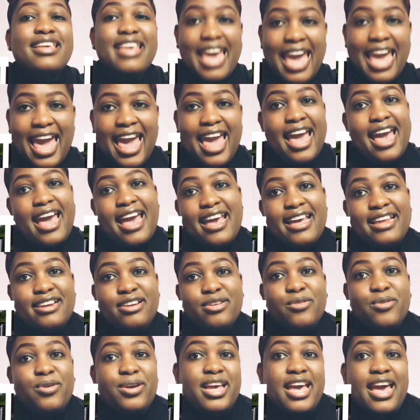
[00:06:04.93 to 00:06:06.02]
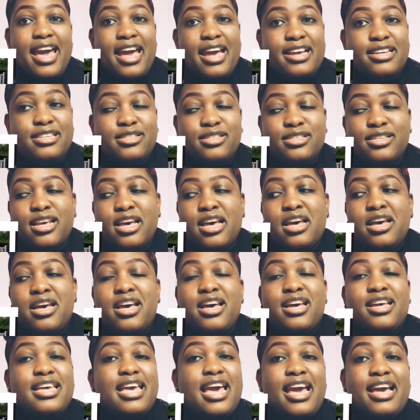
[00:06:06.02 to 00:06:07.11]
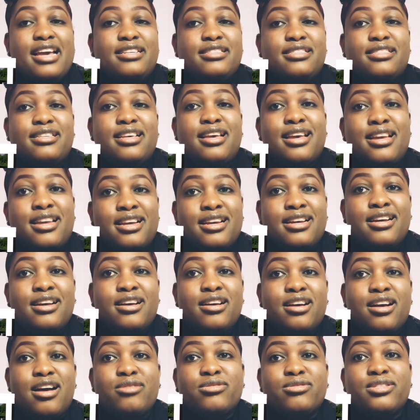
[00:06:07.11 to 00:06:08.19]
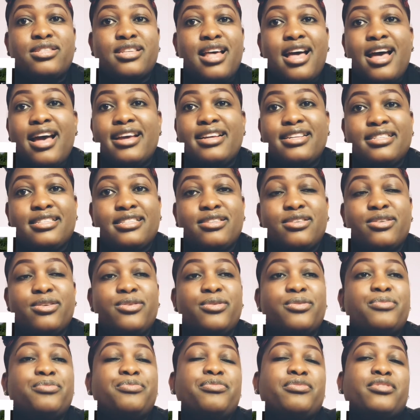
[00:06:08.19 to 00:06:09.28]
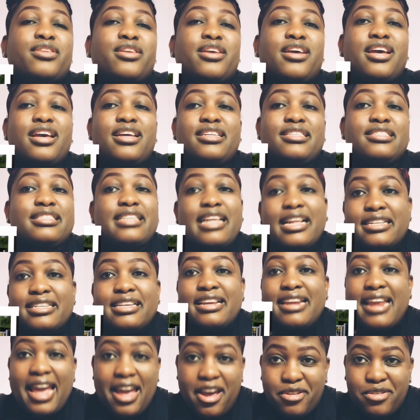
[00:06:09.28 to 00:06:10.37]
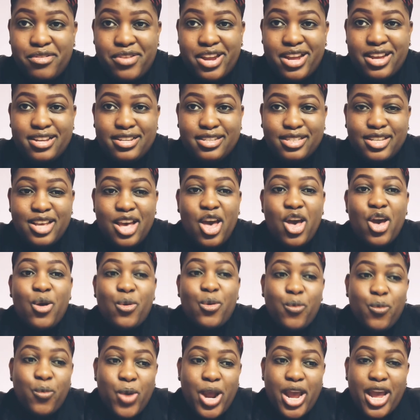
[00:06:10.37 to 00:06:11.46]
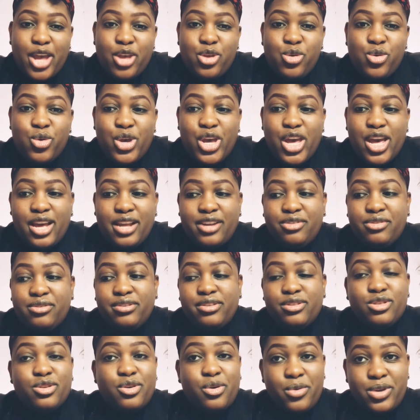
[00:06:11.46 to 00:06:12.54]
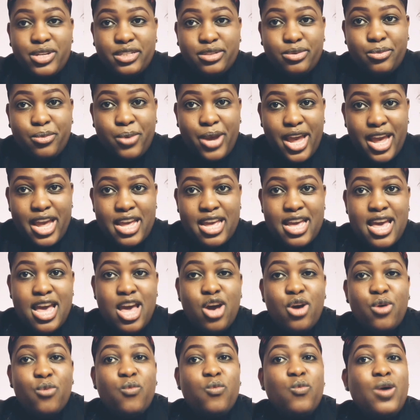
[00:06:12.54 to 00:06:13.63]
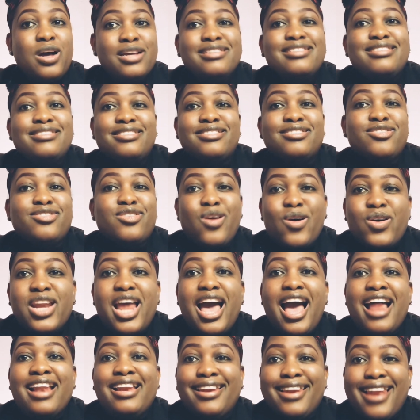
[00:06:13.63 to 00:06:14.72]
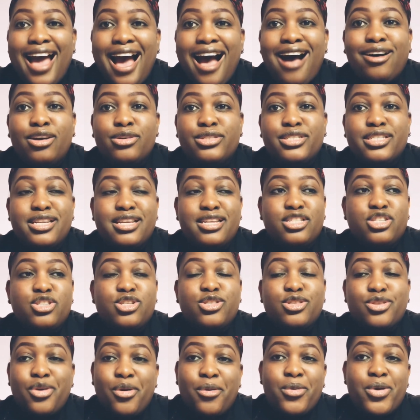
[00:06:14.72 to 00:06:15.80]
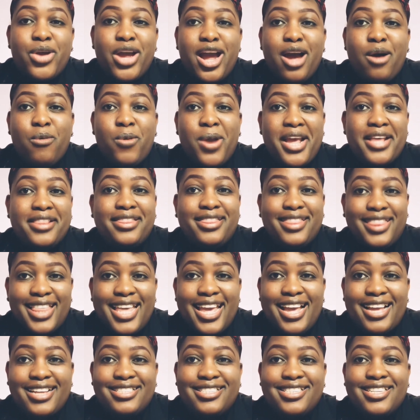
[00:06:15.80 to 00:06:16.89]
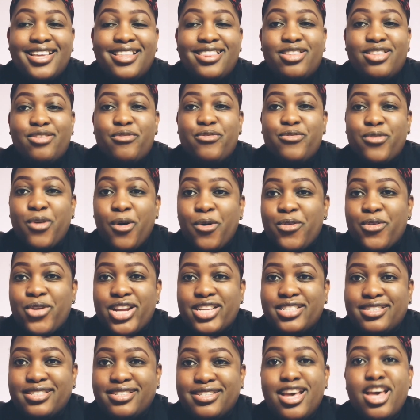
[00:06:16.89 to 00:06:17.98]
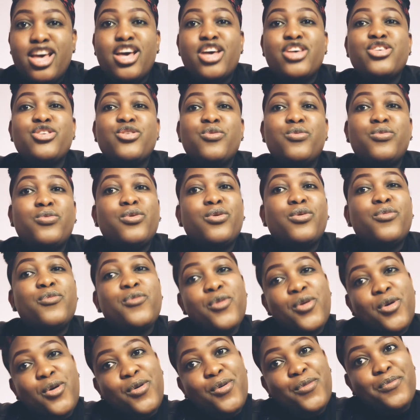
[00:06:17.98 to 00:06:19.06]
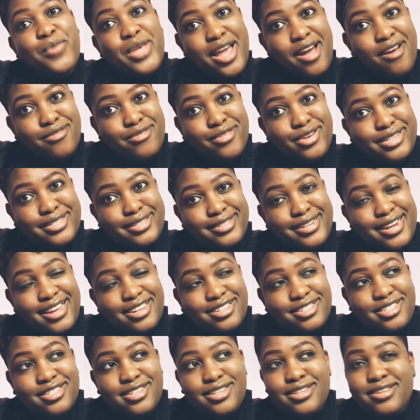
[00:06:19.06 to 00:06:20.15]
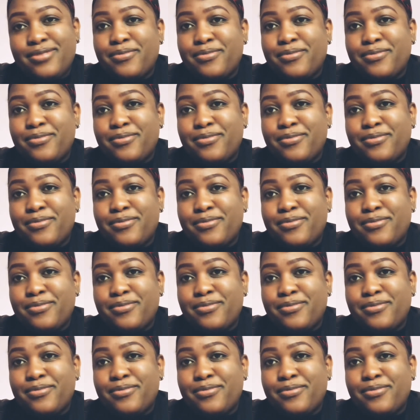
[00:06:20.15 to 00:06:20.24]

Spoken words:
can or casing outside in certain areas where you can throw it away. What is not allowed is throwing away things in the forest. You will be arrested.